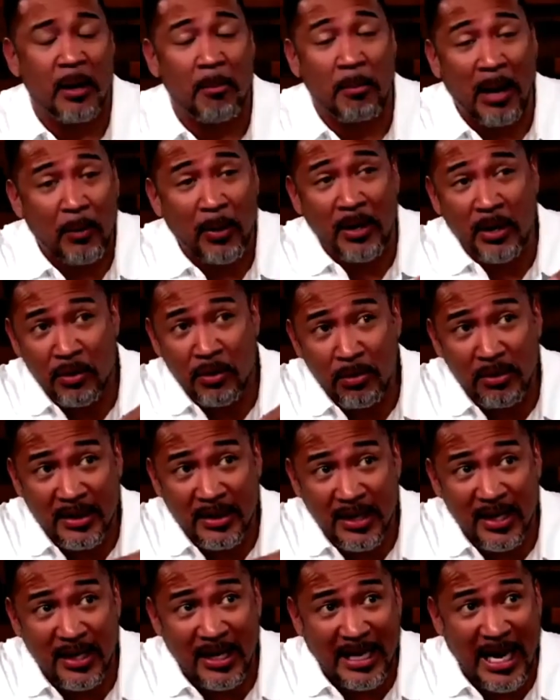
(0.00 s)
By the way, you
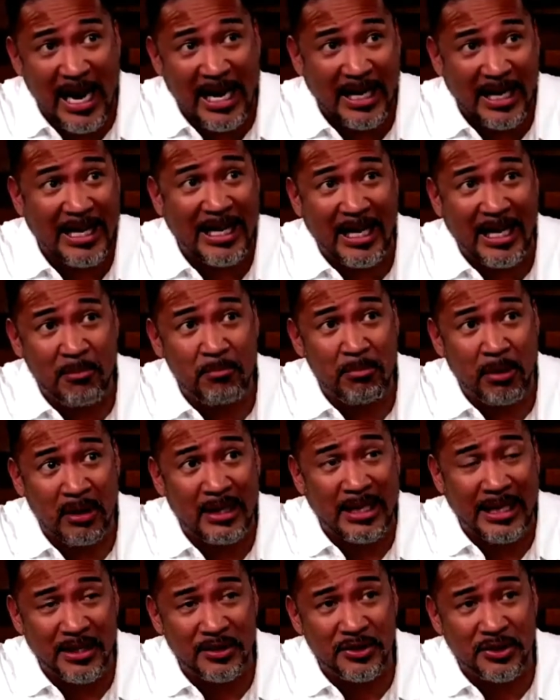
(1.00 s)
would think a guy like him,
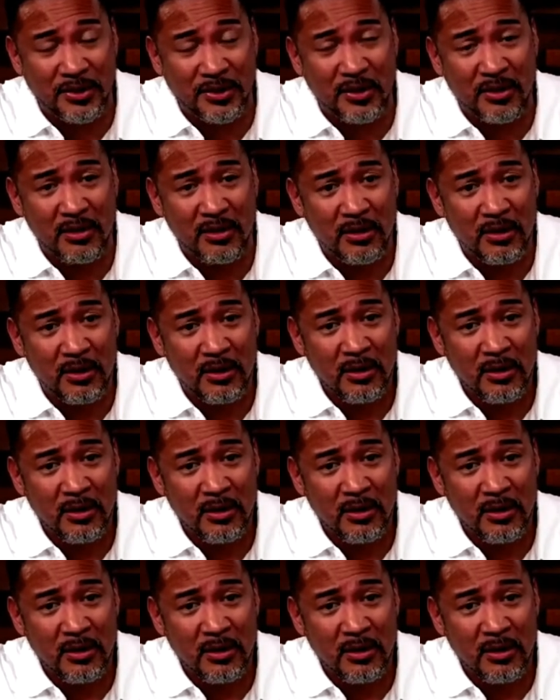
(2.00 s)
Middle Eastern,